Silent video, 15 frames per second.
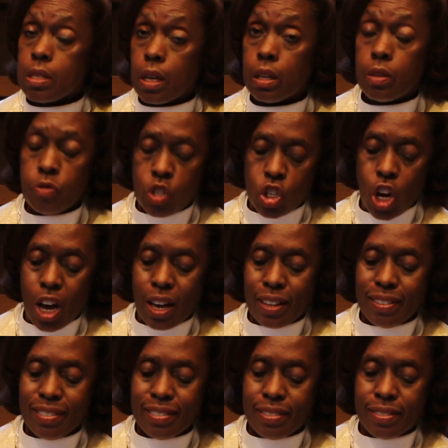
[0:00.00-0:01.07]
son of John,
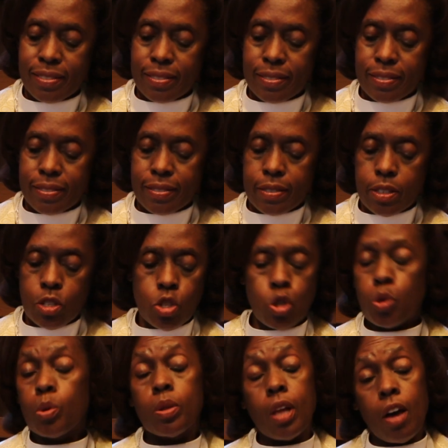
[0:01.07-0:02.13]
do
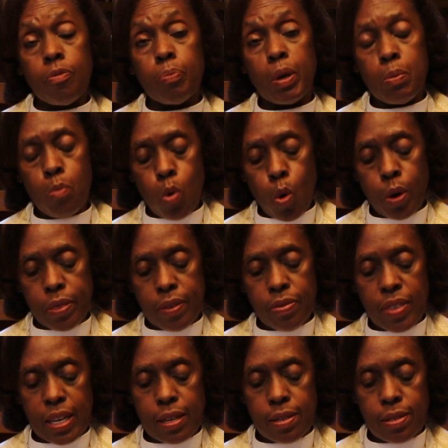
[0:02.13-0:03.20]
you love me more than
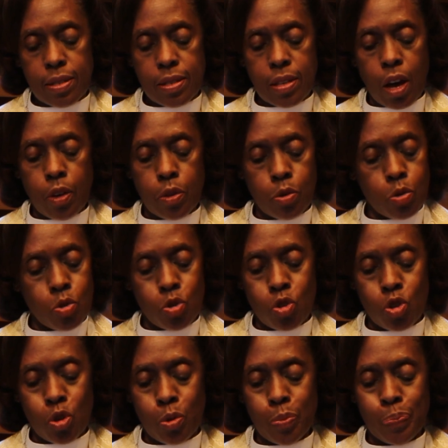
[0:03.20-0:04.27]
these
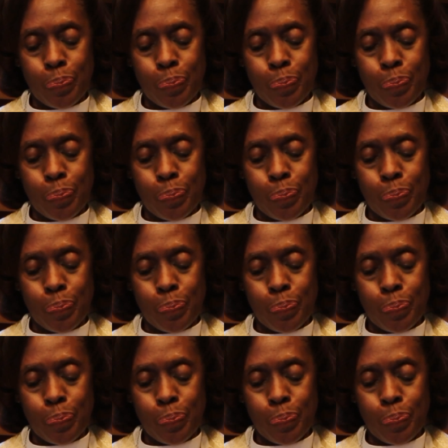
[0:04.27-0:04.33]
others do?